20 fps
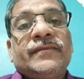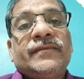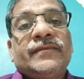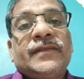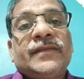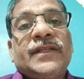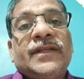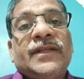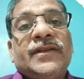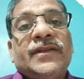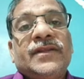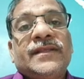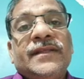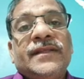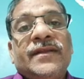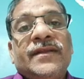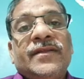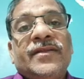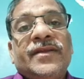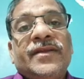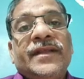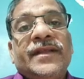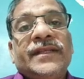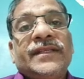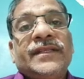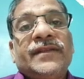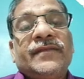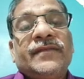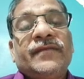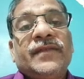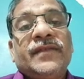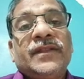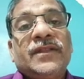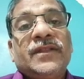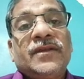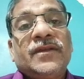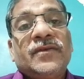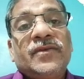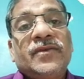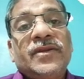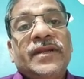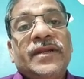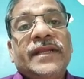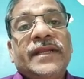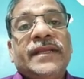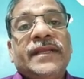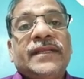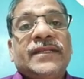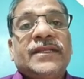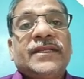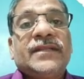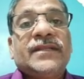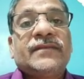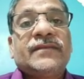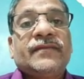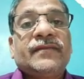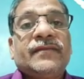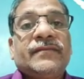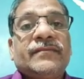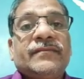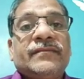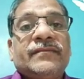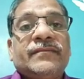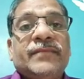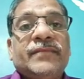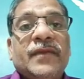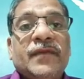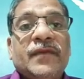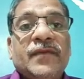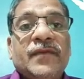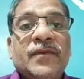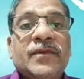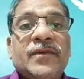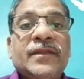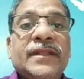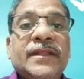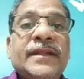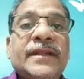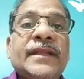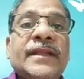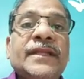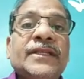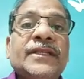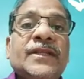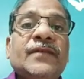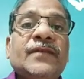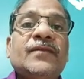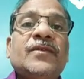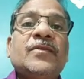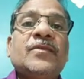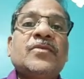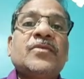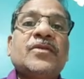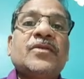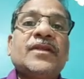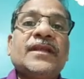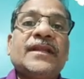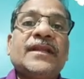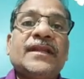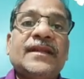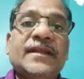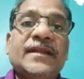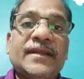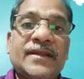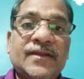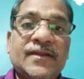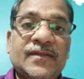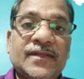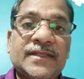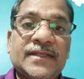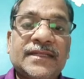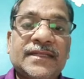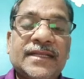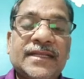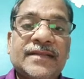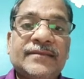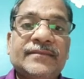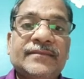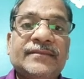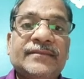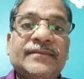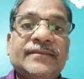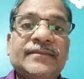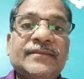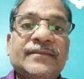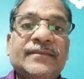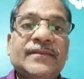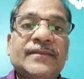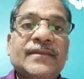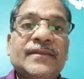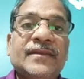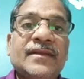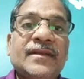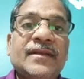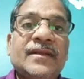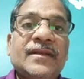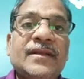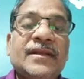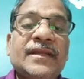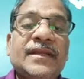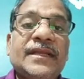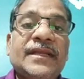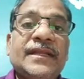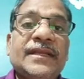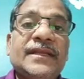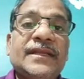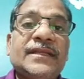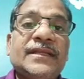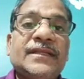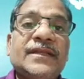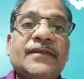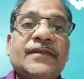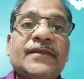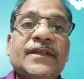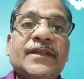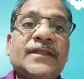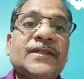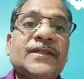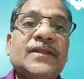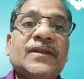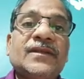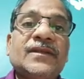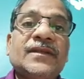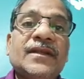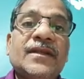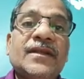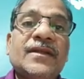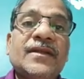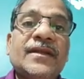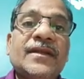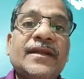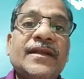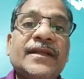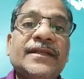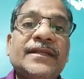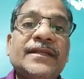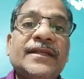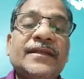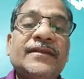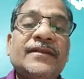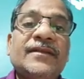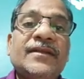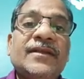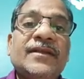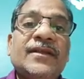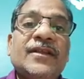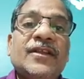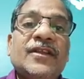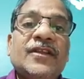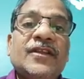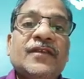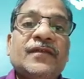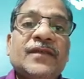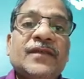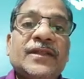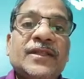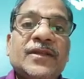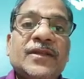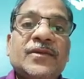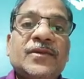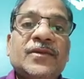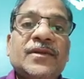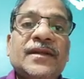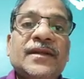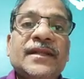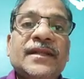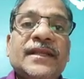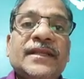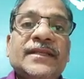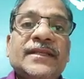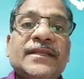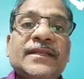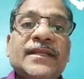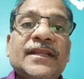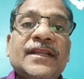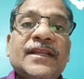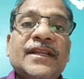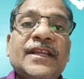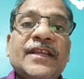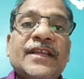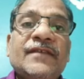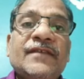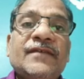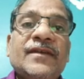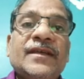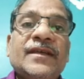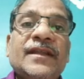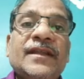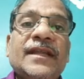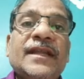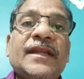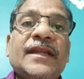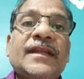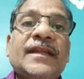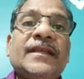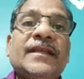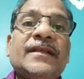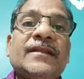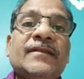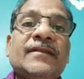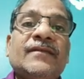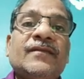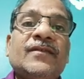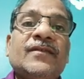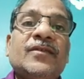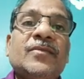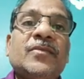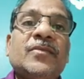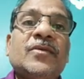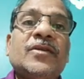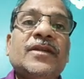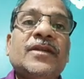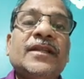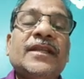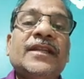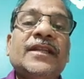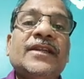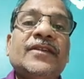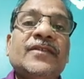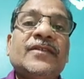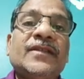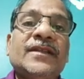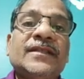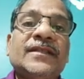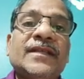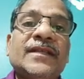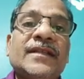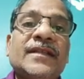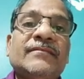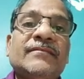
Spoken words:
Intracellular digestion without digestion. Before the digestion, food particle enters into the cell. In case of extracellular addition, without digestion, never enter food particle into the cell.